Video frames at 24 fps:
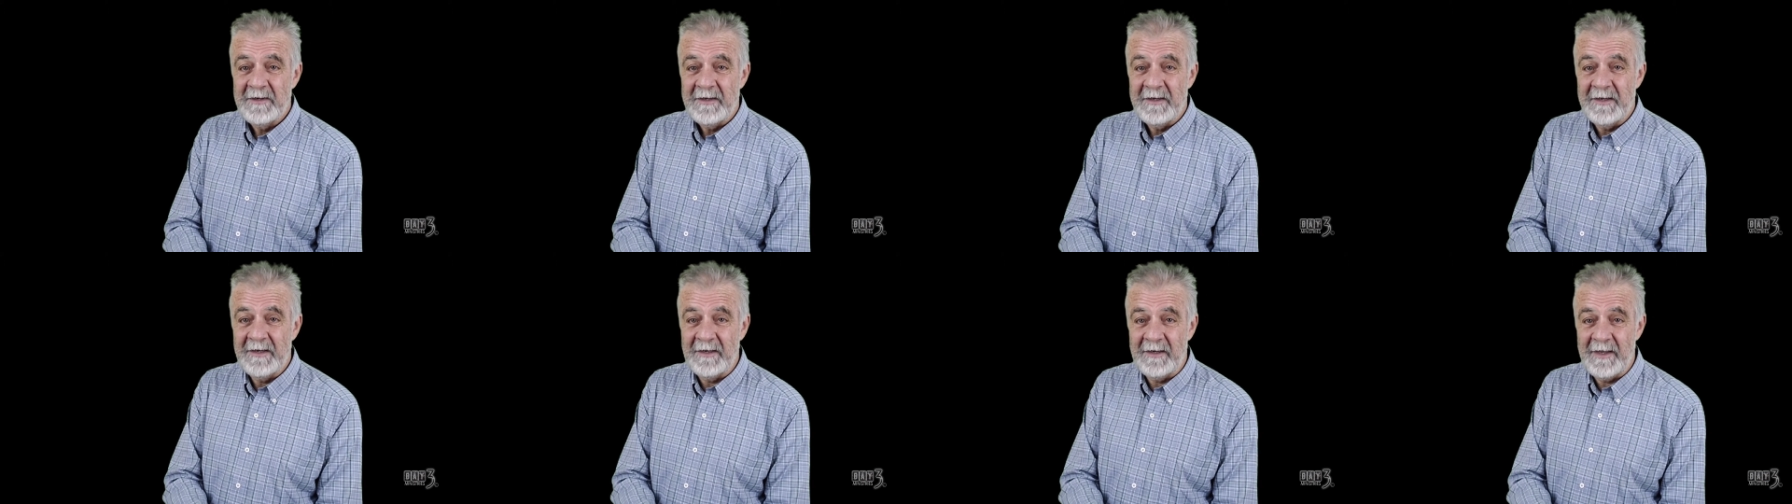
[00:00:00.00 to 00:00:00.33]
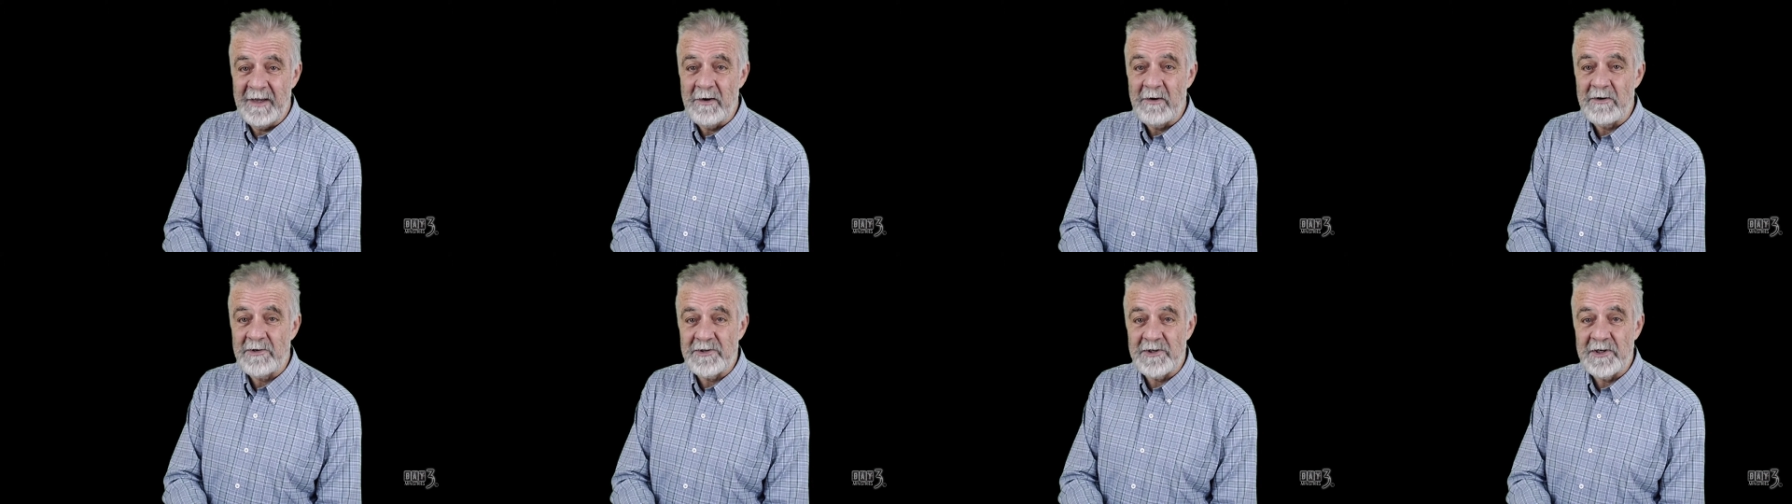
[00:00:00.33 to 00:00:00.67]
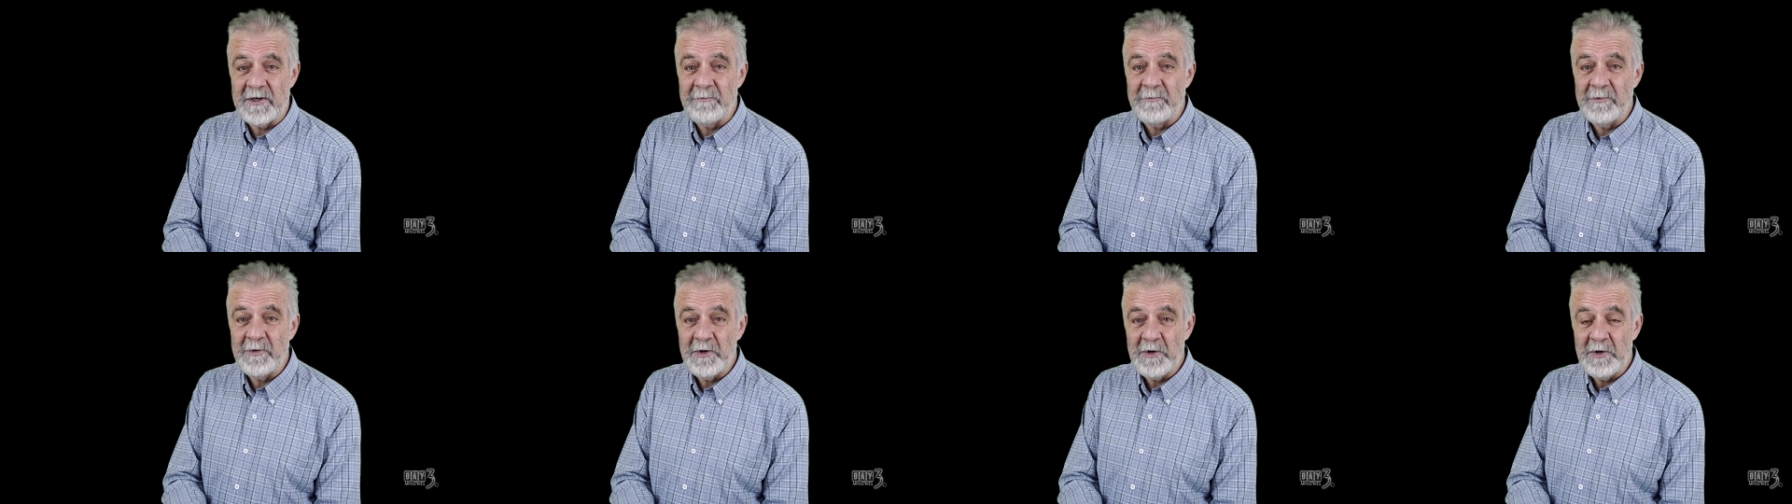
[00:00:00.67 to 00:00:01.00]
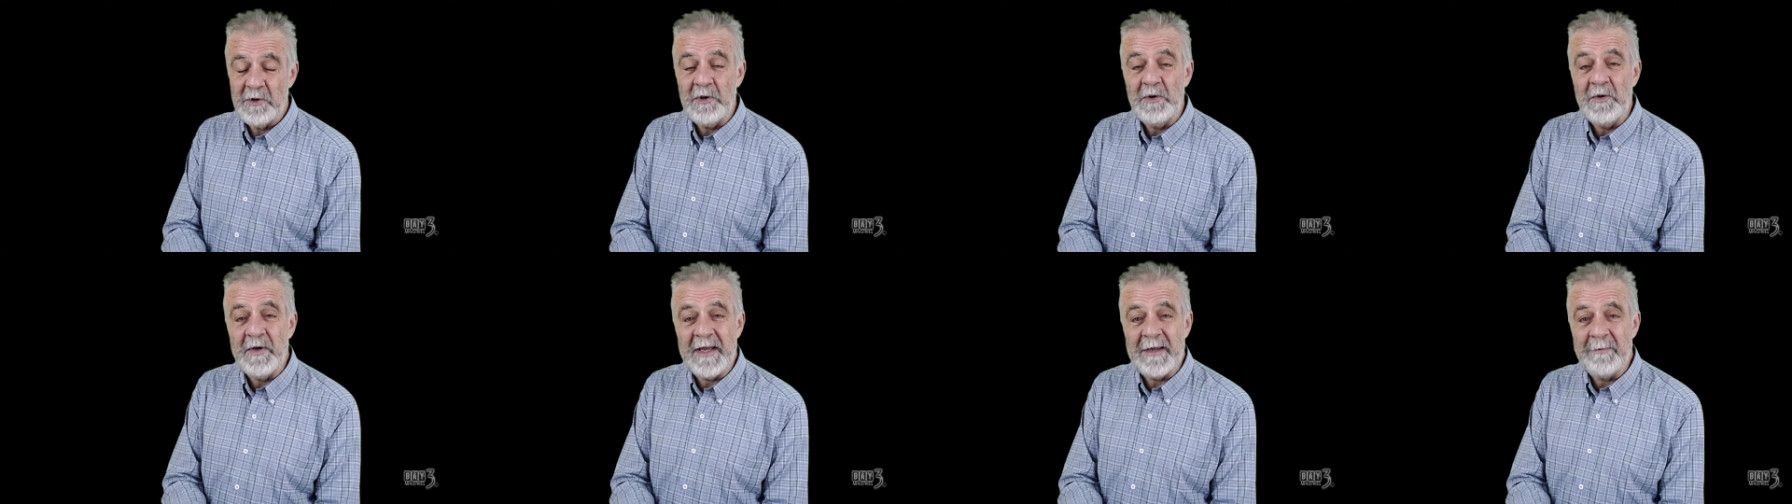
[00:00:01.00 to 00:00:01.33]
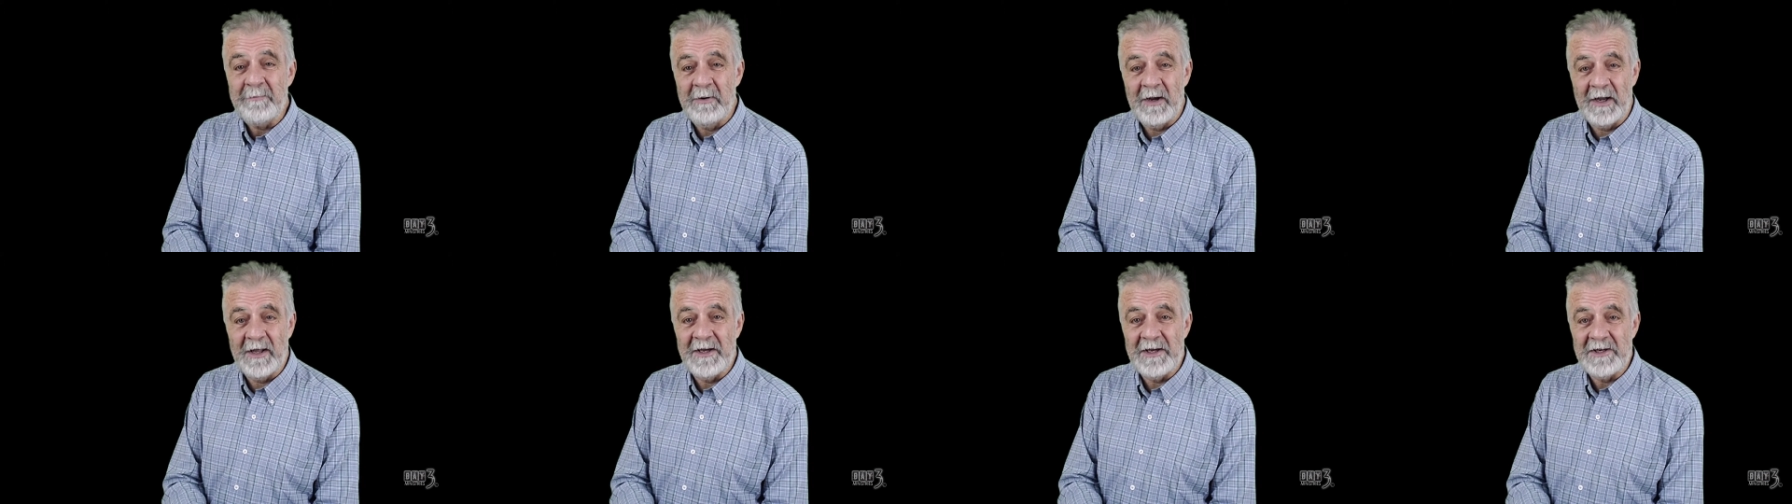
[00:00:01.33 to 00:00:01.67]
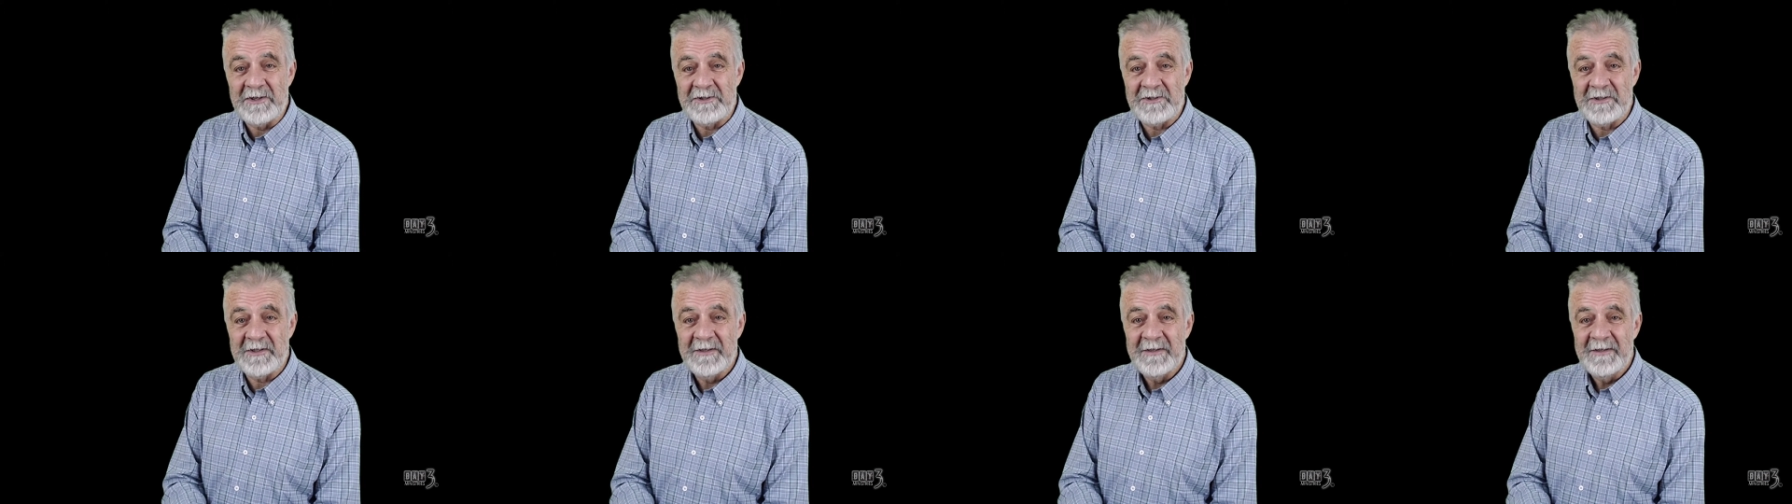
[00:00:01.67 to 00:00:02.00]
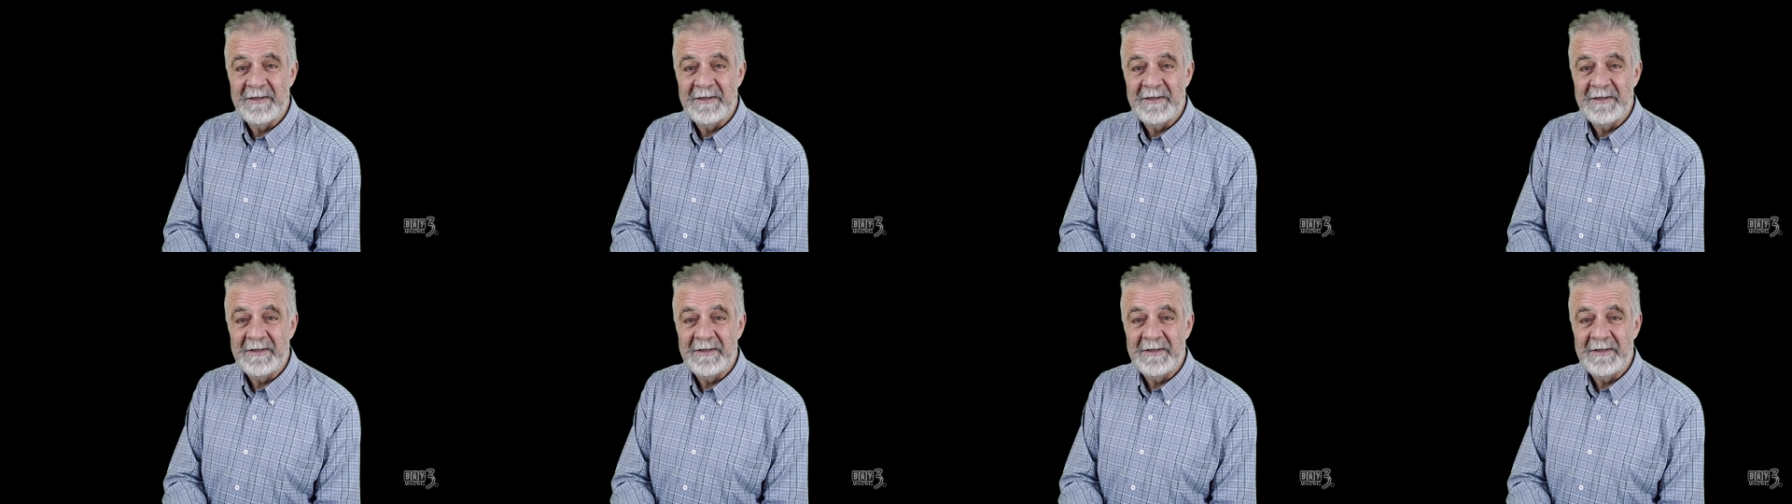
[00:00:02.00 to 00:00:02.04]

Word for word: in leadership, who He placed